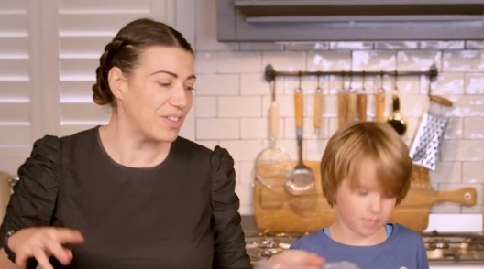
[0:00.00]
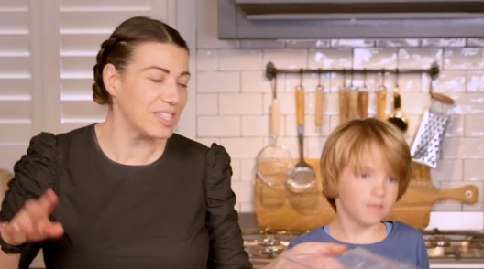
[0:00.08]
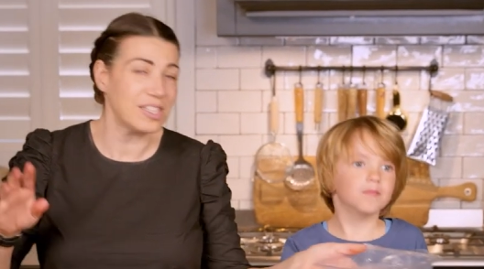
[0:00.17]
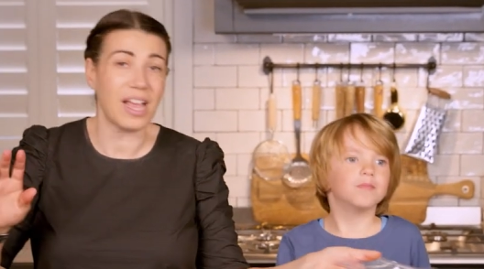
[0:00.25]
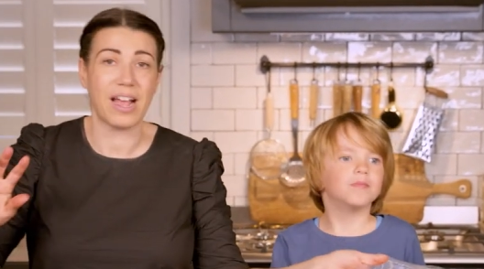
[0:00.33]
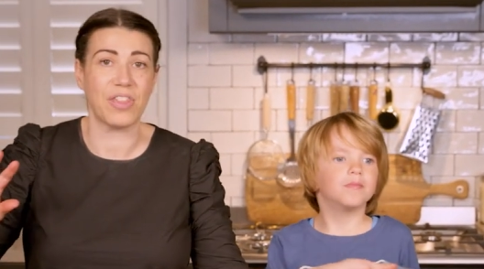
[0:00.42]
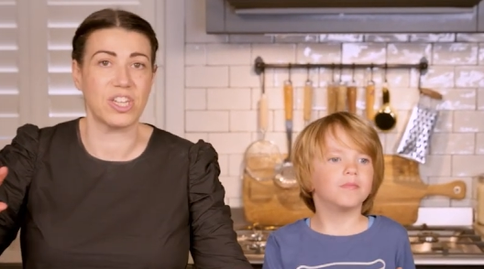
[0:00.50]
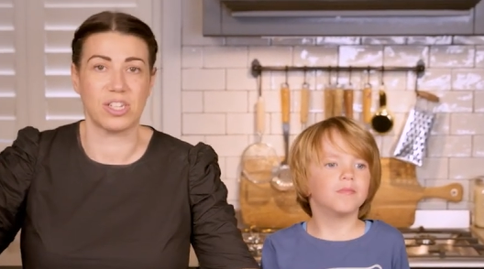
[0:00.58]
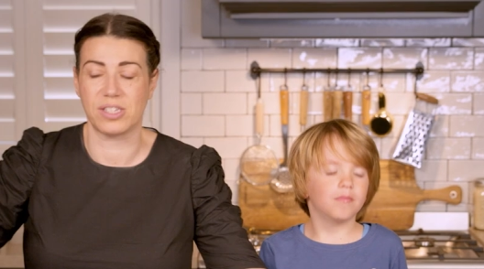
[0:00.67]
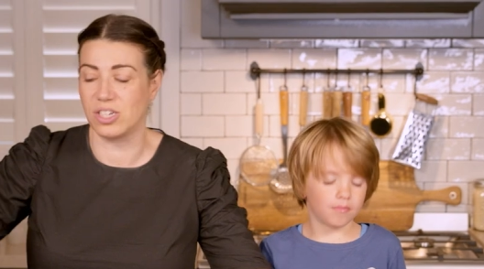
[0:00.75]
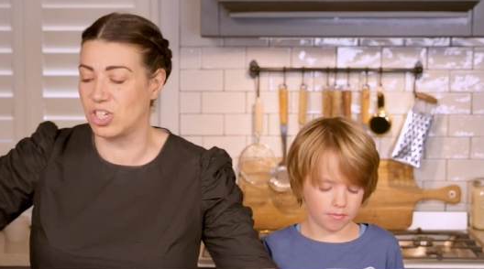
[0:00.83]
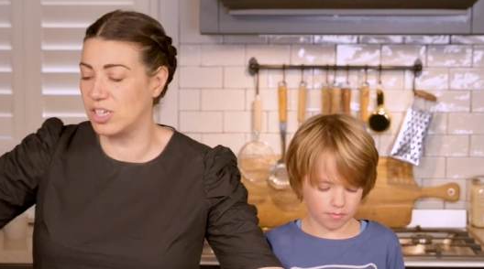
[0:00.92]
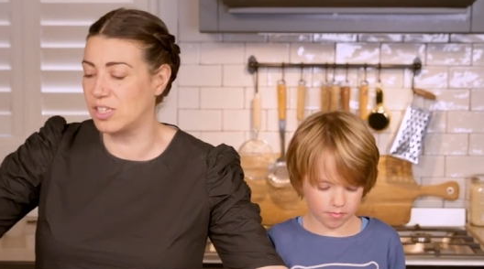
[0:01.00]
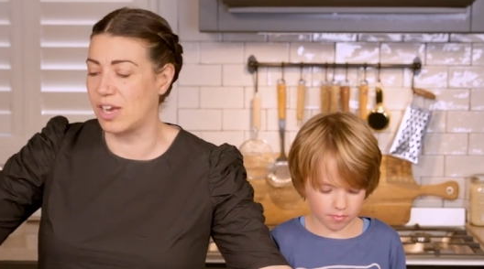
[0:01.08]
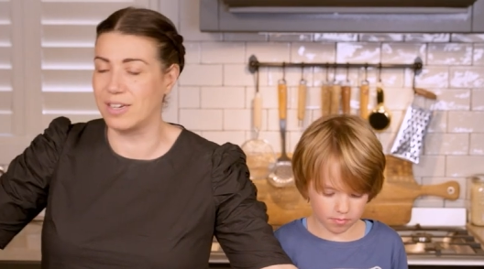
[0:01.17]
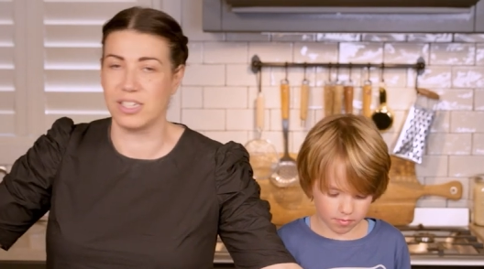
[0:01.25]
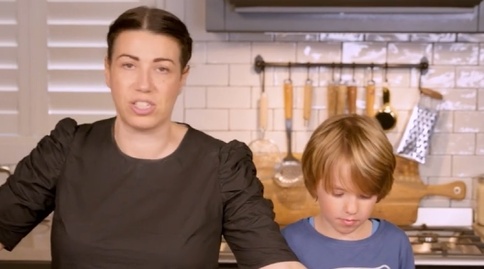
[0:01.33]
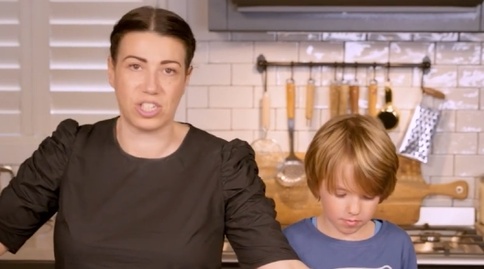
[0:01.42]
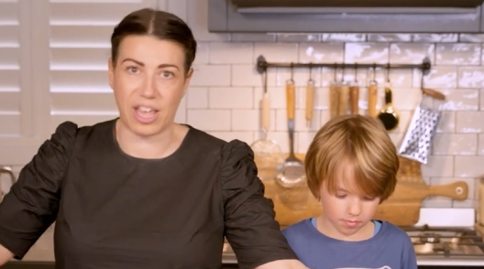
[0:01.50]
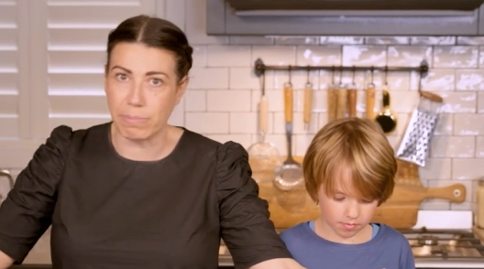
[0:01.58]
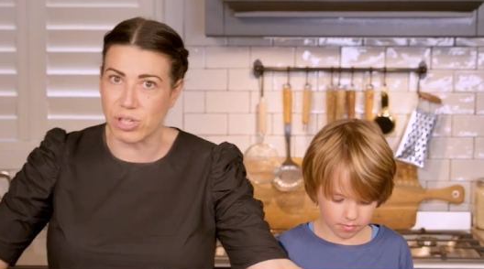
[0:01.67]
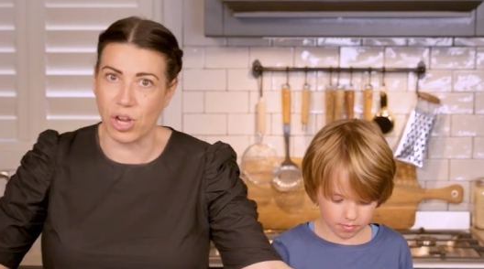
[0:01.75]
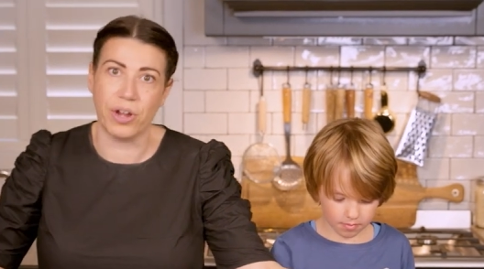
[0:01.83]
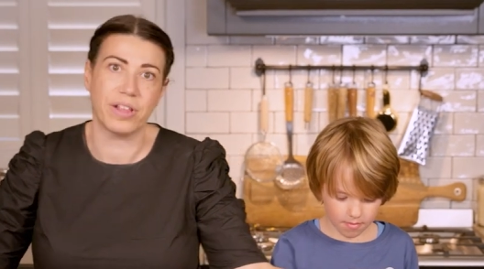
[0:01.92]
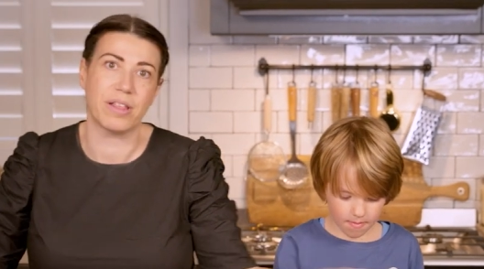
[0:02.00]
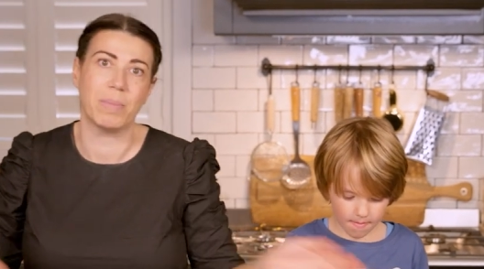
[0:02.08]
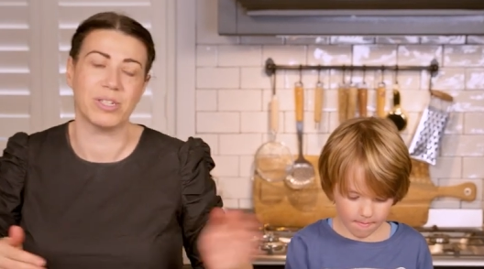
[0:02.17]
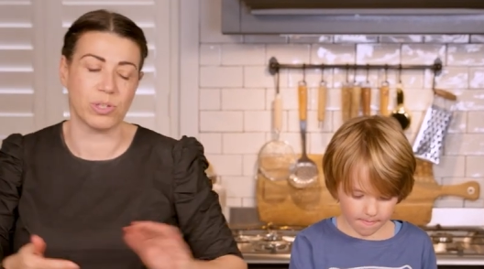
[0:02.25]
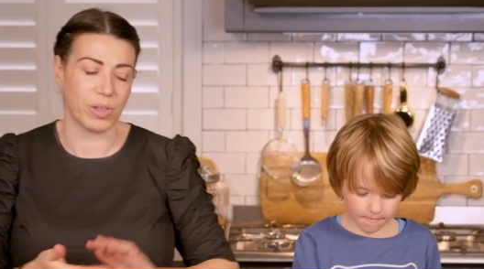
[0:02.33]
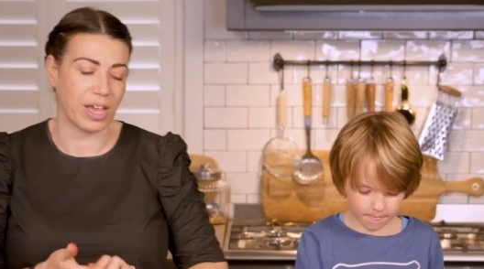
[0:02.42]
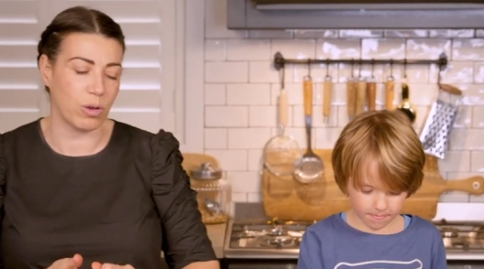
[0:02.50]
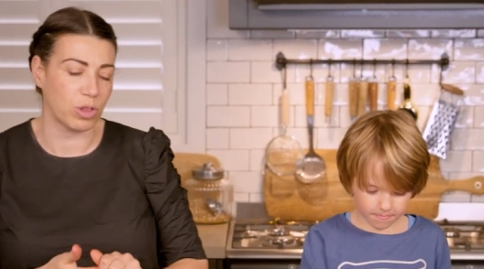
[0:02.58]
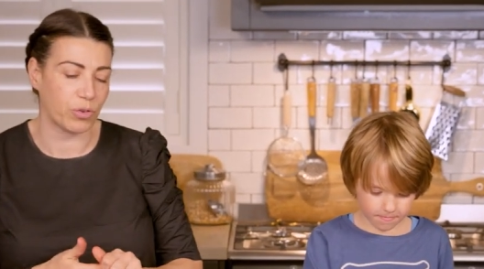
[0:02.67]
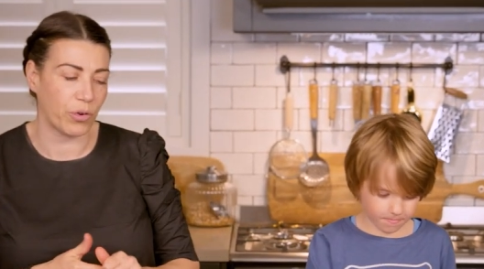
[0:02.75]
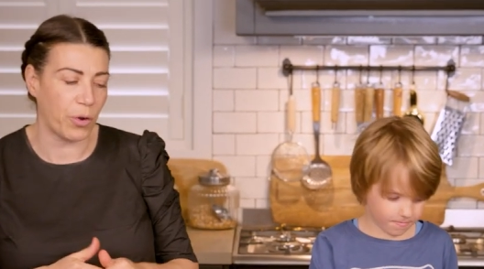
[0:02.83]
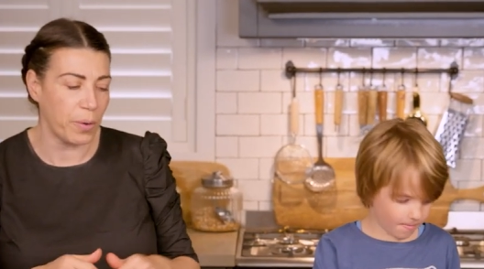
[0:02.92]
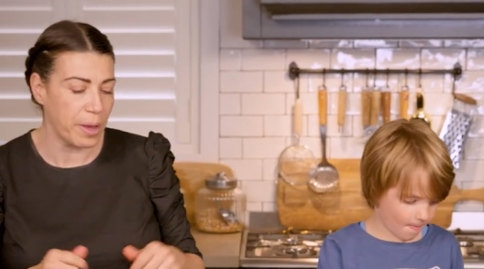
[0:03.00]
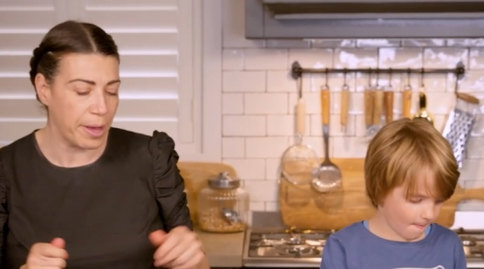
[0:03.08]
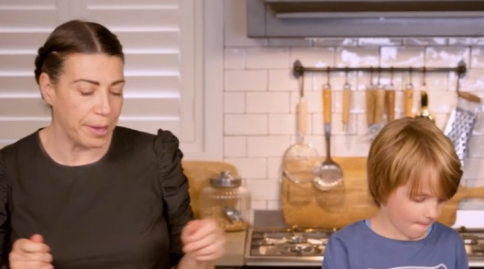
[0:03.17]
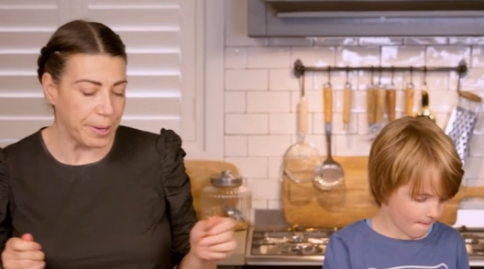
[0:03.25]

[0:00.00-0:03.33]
Speaker 1: Just like other sausages, I just keep turning them until they're cooked through.